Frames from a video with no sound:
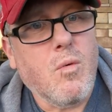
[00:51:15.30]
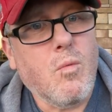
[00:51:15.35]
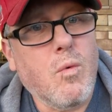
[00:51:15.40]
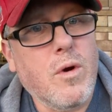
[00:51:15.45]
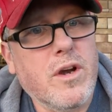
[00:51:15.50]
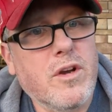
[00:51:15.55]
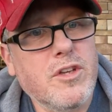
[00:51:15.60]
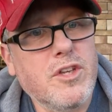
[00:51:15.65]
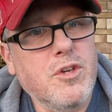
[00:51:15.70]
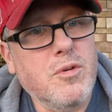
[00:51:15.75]

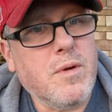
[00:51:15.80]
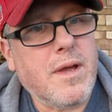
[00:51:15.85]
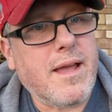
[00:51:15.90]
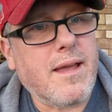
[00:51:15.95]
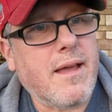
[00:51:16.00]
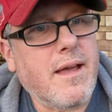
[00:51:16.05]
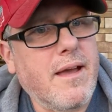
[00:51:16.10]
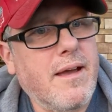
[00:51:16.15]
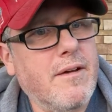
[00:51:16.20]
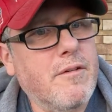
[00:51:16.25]
where you
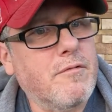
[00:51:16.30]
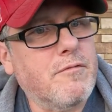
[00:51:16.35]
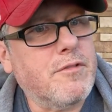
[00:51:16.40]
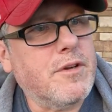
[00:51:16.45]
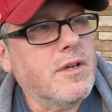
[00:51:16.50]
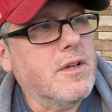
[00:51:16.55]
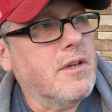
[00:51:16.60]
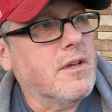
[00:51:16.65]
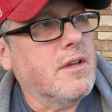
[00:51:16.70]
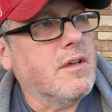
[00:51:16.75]
have
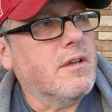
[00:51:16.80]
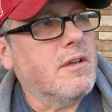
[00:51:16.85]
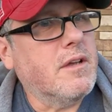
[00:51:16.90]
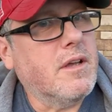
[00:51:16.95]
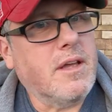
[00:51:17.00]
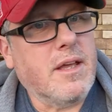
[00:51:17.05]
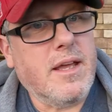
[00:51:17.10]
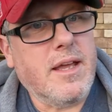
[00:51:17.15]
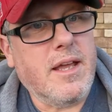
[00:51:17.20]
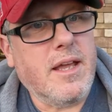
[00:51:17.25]

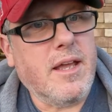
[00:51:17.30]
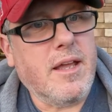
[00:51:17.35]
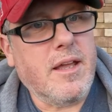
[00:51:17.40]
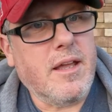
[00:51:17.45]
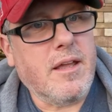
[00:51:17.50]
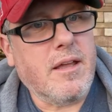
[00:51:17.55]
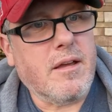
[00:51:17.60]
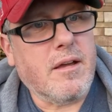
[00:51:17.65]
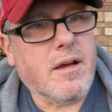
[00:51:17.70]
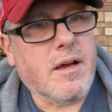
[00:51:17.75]

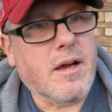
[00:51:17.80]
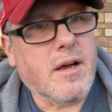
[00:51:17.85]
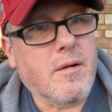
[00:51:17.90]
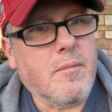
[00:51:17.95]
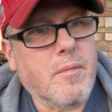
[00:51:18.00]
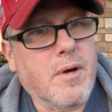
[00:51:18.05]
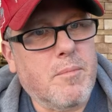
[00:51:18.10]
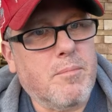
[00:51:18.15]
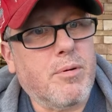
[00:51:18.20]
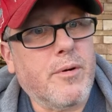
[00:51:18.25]
a
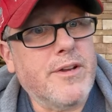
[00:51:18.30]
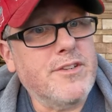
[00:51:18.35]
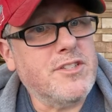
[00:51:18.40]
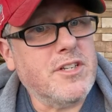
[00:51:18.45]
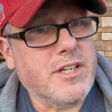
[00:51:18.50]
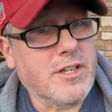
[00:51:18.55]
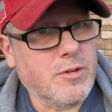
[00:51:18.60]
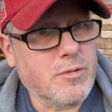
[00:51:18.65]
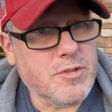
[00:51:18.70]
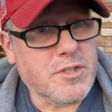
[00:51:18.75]

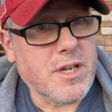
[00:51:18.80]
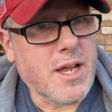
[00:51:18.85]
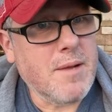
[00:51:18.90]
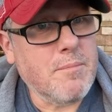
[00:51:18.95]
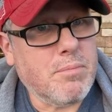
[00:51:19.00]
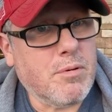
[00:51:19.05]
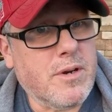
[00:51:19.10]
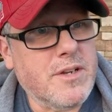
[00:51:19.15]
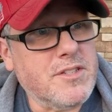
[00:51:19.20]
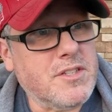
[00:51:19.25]
president who's
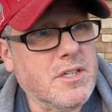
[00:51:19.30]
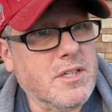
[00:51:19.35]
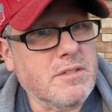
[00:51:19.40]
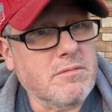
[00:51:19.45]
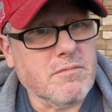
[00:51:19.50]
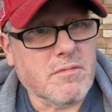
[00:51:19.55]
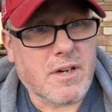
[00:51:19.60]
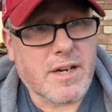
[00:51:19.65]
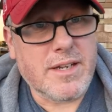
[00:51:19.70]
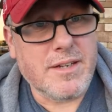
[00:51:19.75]
not
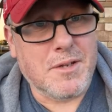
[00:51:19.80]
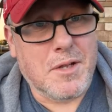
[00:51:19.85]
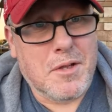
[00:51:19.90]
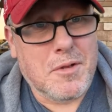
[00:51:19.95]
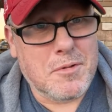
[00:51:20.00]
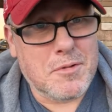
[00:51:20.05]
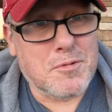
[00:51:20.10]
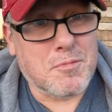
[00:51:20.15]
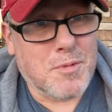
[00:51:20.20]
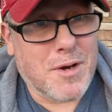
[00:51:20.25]
president, right,
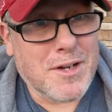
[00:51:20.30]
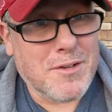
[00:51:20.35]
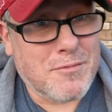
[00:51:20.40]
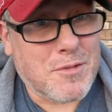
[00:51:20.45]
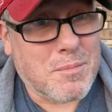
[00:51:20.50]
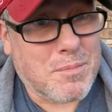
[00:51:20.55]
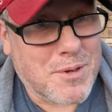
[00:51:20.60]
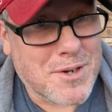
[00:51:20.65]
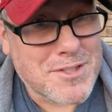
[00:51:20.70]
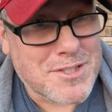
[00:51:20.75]
who's running
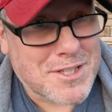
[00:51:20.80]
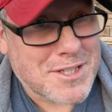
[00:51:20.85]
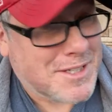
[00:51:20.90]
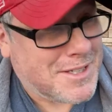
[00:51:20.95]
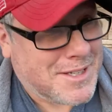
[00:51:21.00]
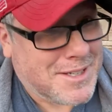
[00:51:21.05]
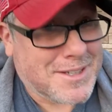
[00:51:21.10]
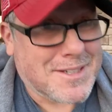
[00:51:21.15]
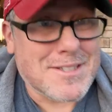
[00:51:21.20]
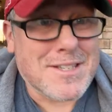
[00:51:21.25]
for
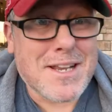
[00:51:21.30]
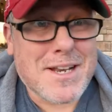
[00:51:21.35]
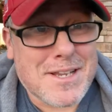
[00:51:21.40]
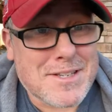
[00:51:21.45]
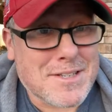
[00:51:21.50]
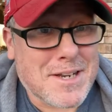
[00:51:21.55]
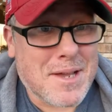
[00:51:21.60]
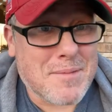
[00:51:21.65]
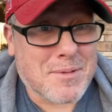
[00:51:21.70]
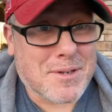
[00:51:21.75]
president again, because that
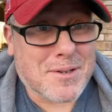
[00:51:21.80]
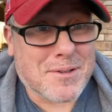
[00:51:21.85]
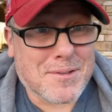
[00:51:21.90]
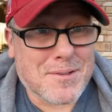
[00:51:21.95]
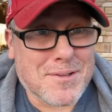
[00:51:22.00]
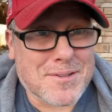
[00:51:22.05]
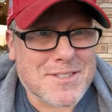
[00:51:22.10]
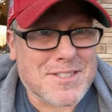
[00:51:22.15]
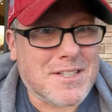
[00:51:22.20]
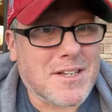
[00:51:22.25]
hasn't happened in a
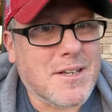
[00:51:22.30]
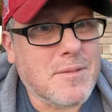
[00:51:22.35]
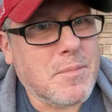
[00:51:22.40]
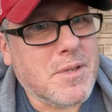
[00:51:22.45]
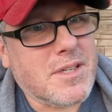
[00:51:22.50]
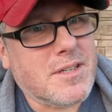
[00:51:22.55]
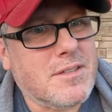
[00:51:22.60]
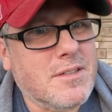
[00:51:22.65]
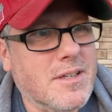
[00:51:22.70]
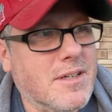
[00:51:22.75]
long time.
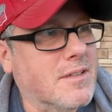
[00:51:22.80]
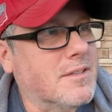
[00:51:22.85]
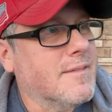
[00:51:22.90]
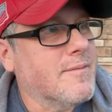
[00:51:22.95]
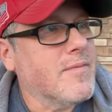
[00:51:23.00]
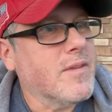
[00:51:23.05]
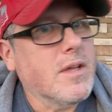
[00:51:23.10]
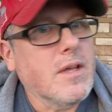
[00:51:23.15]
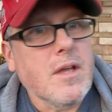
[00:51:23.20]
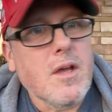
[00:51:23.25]
Because, you know.
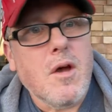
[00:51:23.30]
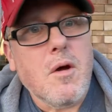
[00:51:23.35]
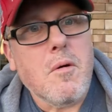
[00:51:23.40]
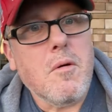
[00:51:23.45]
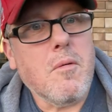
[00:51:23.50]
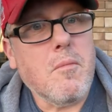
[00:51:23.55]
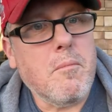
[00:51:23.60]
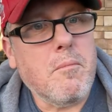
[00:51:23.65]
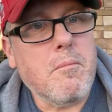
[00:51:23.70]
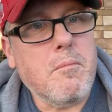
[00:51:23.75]

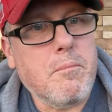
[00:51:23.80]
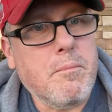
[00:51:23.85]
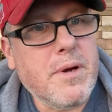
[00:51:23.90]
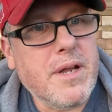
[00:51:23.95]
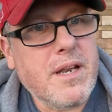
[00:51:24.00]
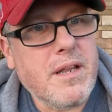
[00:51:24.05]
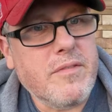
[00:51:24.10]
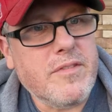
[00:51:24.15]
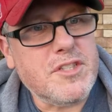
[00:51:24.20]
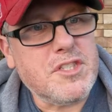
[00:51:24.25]

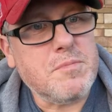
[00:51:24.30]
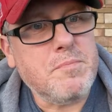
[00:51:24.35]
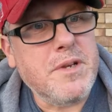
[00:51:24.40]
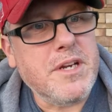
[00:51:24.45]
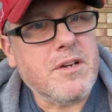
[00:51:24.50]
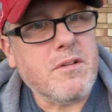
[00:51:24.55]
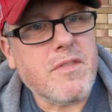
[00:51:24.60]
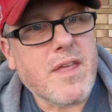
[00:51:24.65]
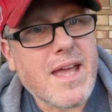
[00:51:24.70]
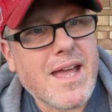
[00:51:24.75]
But the
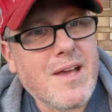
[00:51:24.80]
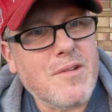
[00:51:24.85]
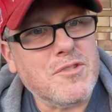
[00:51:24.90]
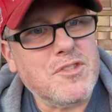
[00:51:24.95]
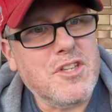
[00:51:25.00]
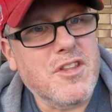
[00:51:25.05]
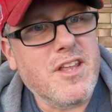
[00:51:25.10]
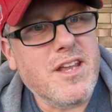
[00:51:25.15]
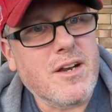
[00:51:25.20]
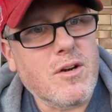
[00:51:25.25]
Speaker of the
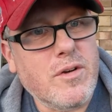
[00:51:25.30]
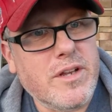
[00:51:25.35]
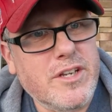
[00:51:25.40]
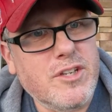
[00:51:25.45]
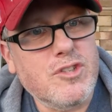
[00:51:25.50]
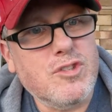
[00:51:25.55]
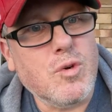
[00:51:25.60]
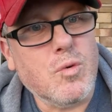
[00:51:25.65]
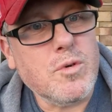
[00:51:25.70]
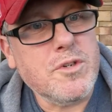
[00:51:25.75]
House, they're
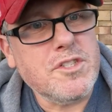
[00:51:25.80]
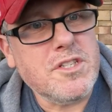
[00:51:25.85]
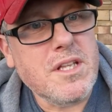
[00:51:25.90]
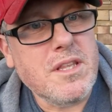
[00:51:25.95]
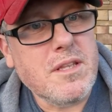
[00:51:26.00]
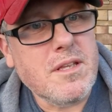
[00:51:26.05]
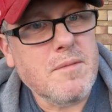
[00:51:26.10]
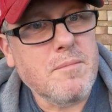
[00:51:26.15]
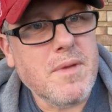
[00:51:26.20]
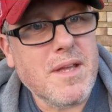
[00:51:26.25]

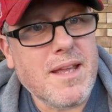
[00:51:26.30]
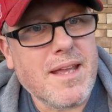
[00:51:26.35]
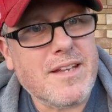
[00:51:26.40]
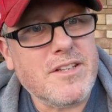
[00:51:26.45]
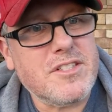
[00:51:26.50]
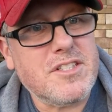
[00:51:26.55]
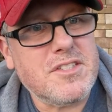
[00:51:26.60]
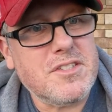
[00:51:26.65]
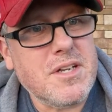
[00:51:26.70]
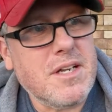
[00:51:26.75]
endorsing them
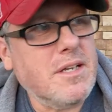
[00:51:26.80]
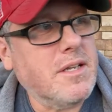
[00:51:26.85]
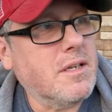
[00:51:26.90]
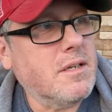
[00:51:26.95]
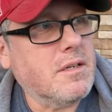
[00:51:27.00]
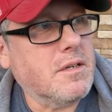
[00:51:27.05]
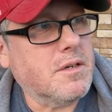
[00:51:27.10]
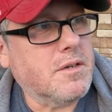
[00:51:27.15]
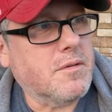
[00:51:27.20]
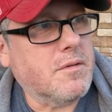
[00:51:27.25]
and setting